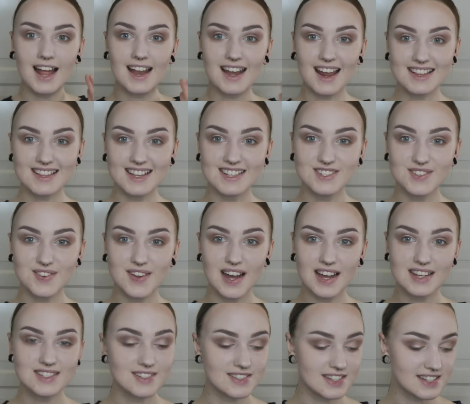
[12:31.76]
Like this, you
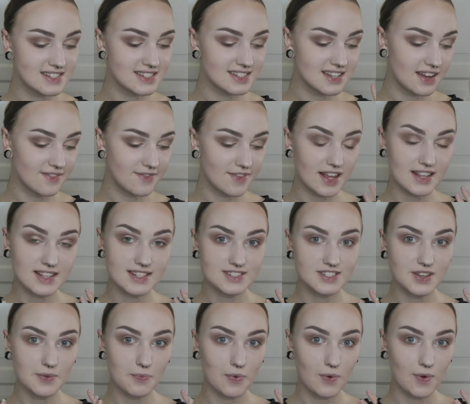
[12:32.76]
guys. So this is kind of like the
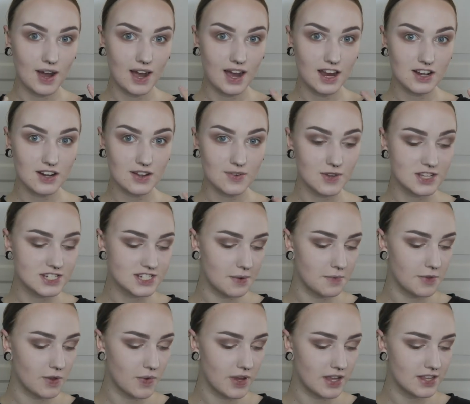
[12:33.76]
simple eye look which
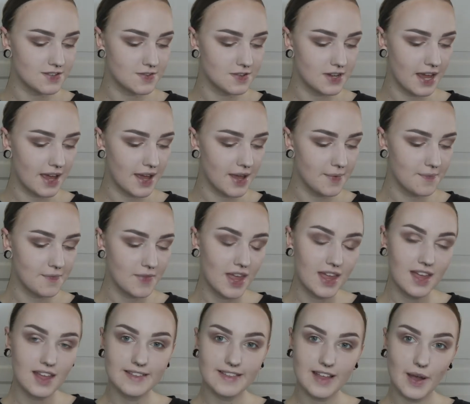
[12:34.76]
I'm doing today.
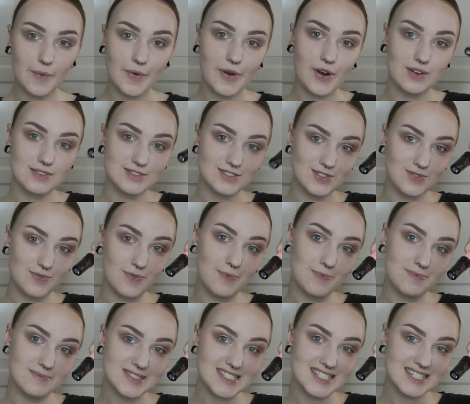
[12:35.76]
Now we're on to
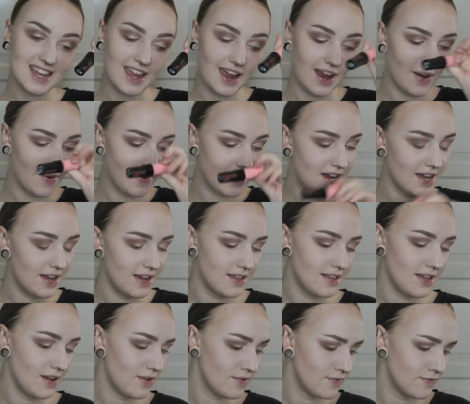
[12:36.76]
mascara.
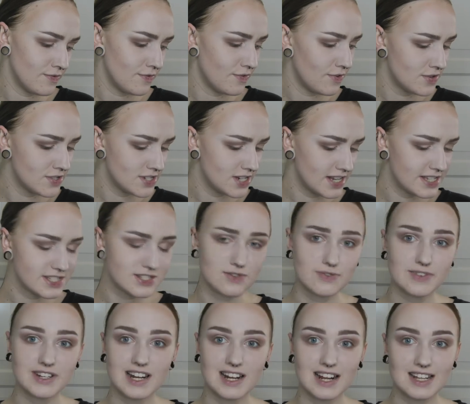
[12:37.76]
Unfortunately it's
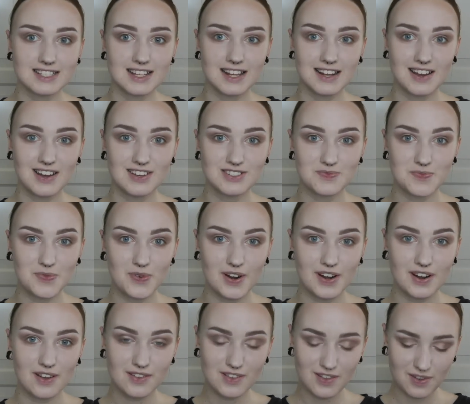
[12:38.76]
already like the last
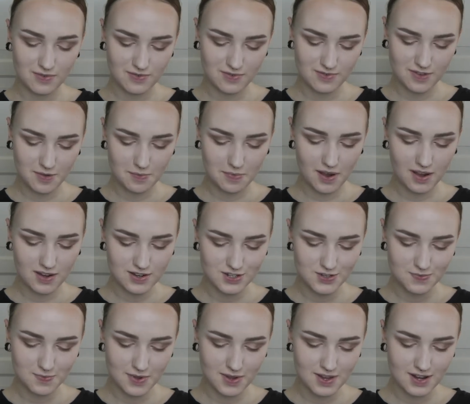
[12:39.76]
product of the
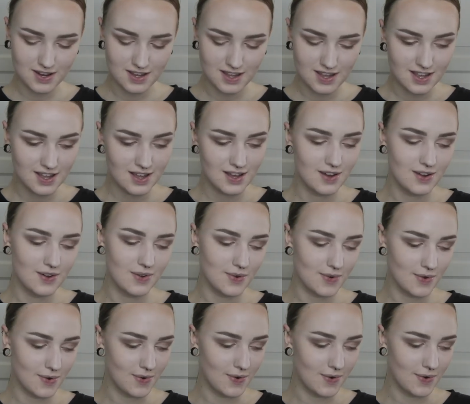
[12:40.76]
box, but
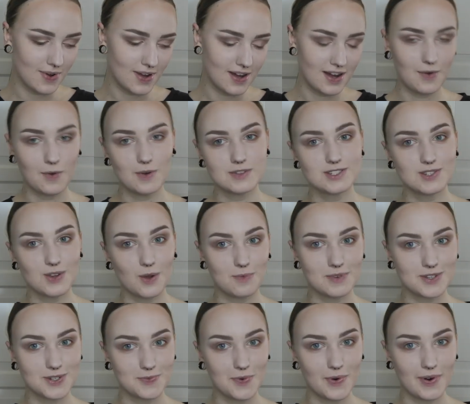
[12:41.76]
oh, I want so
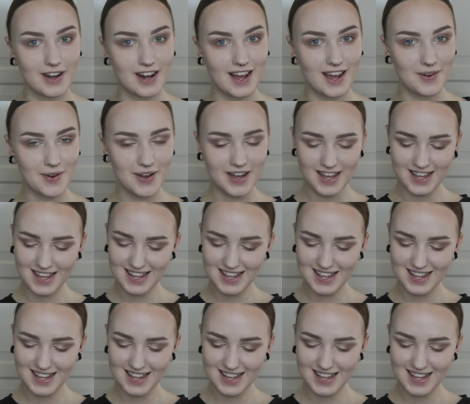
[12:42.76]
much more now.